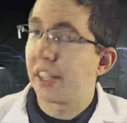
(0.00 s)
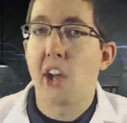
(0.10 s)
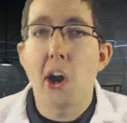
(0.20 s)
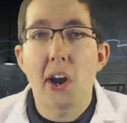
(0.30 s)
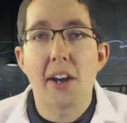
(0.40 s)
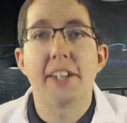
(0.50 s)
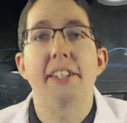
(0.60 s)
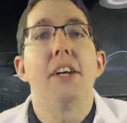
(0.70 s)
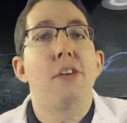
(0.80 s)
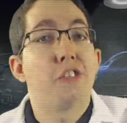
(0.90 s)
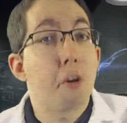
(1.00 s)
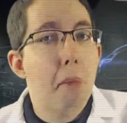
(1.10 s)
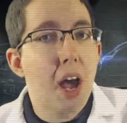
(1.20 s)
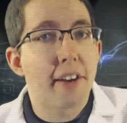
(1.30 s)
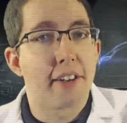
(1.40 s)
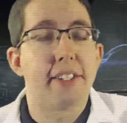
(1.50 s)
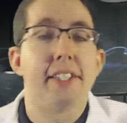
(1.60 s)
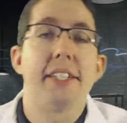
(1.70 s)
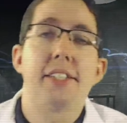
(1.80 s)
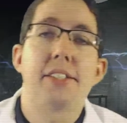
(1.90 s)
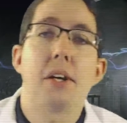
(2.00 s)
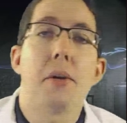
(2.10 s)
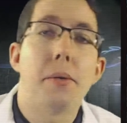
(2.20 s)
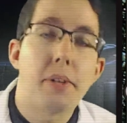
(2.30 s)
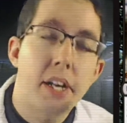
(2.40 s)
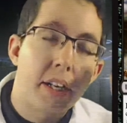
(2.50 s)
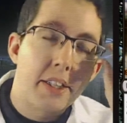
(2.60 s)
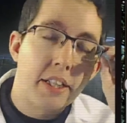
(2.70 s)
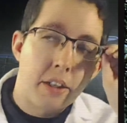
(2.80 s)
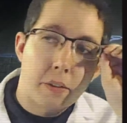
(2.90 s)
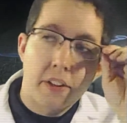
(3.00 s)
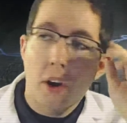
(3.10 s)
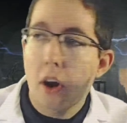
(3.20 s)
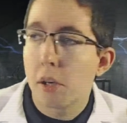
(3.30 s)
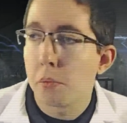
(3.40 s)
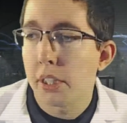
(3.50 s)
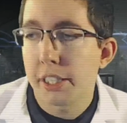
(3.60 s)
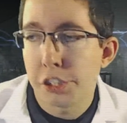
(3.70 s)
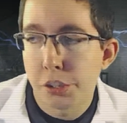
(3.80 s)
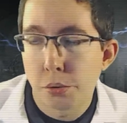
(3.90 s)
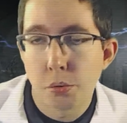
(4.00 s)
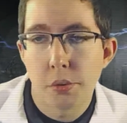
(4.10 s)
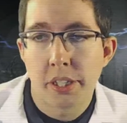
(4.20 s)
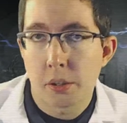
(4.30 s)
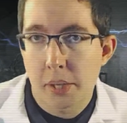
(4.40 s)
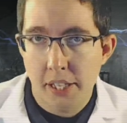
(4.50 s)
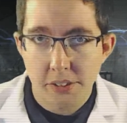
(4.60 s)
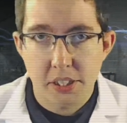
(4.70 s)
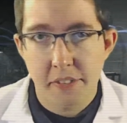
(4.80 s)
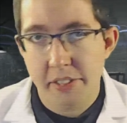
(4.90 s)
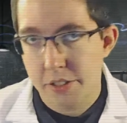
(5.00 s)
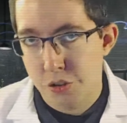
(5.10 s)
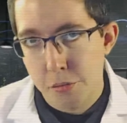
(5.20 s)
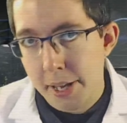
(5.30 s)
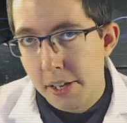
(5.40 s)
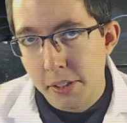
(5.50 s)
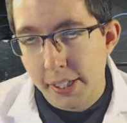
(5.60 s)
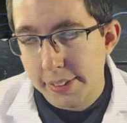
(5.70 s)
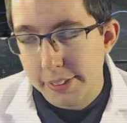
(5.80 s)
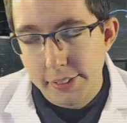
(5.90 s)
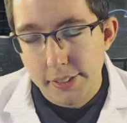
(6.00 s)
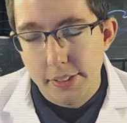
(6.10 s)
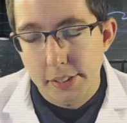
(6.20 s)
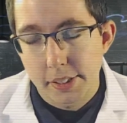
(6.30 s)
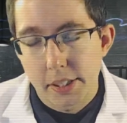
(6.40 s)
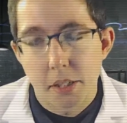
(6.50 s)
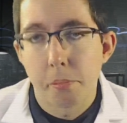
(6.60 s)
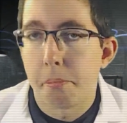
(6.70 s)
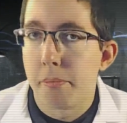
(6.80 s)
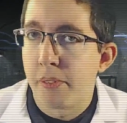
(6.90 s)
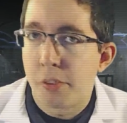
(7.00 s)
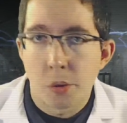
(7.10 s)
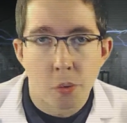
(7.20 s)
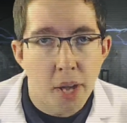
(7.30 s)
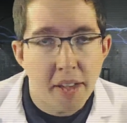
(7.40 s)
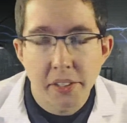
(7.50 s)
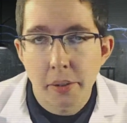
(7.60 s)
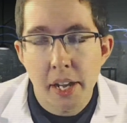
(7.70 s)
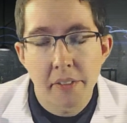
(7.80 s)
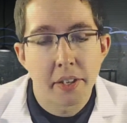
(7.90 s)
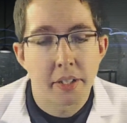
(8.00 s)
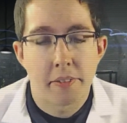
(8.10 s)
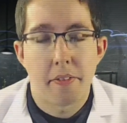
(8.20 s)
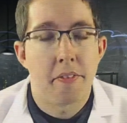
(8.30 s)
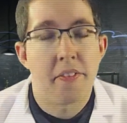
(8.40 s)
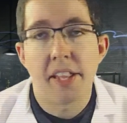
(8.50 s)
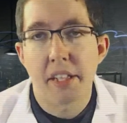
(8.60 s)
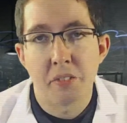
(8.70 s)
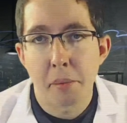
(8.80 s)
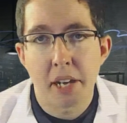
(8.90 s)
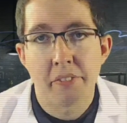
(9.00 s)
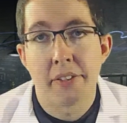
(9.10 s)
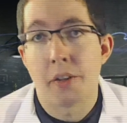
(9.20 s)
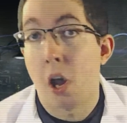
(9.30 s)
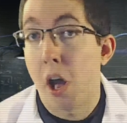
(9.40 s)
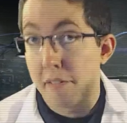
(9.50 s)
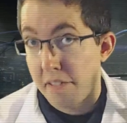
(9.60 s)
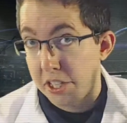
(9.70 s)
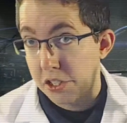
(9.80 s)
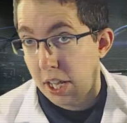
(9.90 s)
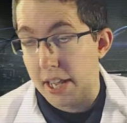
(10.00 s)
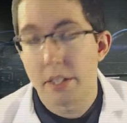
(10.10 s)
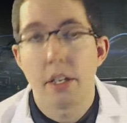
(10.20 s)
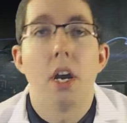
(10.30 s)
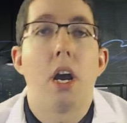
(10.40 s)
card for modern. So, the card will let you, kill stuff that's 2 mana or less. If you have a thing leave the battlefield, a fetch land,